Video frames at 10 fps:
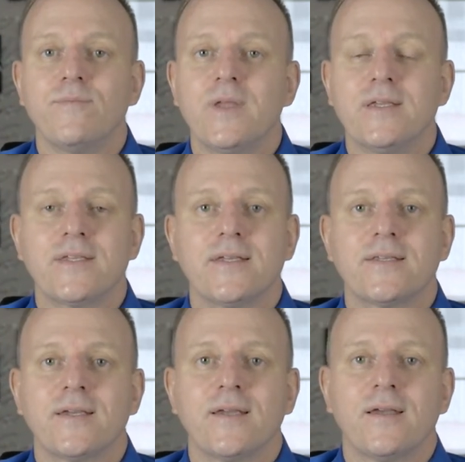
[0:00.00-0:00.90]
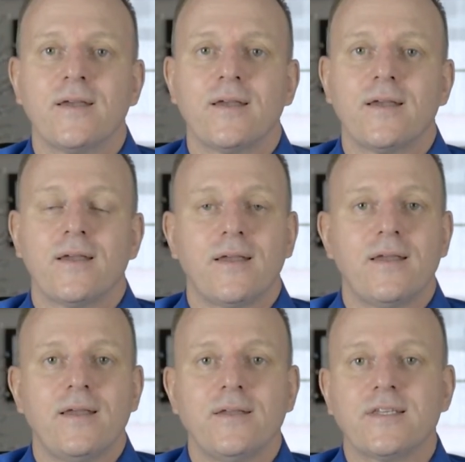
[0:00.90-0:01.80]
is
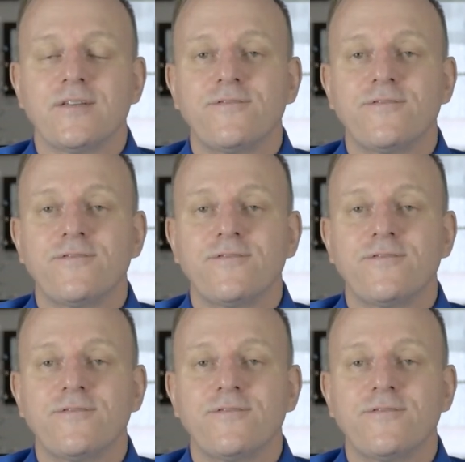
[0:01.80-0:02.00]
it